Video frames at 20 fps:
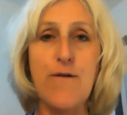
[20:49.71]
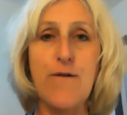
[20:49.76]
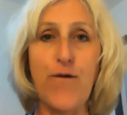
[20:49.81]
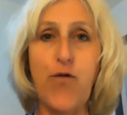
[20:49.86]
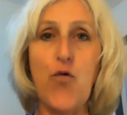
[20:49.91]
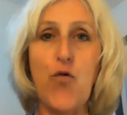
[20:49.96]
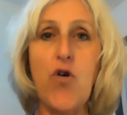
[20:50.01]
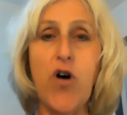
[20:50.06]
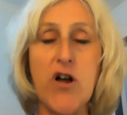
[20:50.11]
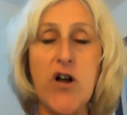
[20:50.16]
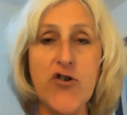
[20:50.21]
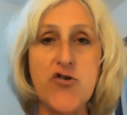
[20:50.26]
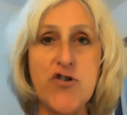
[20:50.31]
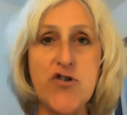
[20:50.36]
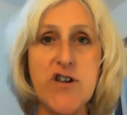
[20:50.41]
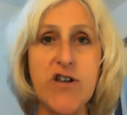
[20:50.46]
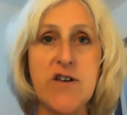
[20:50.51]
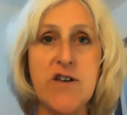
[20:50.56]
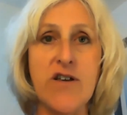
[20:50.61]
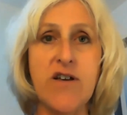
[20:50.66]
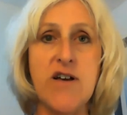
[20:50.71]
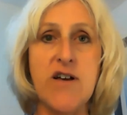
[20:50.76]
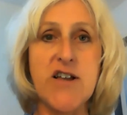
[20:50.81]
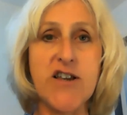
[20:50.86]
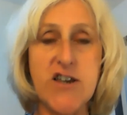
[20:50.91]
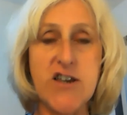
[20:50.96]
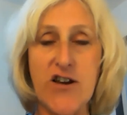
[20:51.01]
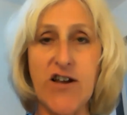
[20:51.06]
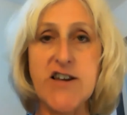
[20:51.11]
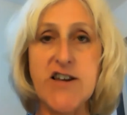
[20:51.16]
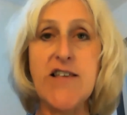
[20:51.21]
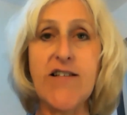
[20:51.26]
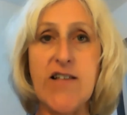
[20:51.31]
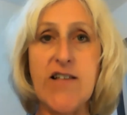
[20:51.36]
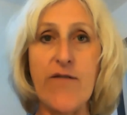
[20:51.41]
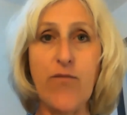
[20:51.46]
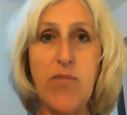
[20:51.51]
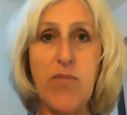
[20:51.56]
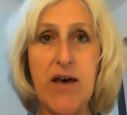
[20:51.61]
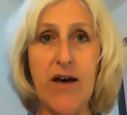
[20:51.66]

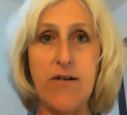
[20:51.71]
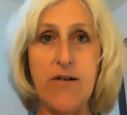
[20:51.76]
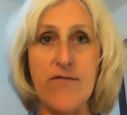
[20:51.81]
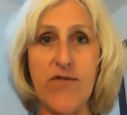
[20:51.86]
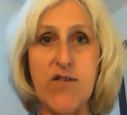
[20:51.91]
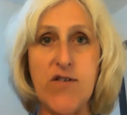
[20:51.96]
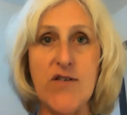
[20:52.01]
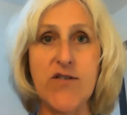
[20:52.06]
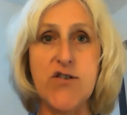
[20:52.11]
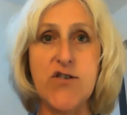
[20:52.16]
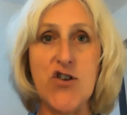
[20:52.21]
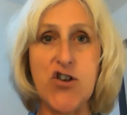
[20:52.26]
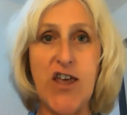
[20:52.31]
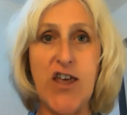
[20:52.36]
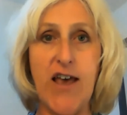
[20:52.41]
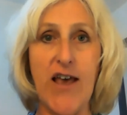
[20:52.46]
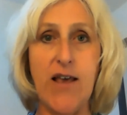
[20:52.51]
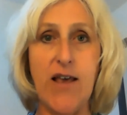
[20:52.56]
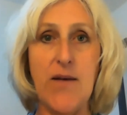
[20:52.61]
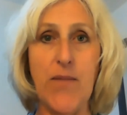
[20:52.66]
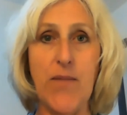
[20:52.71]
£497 today.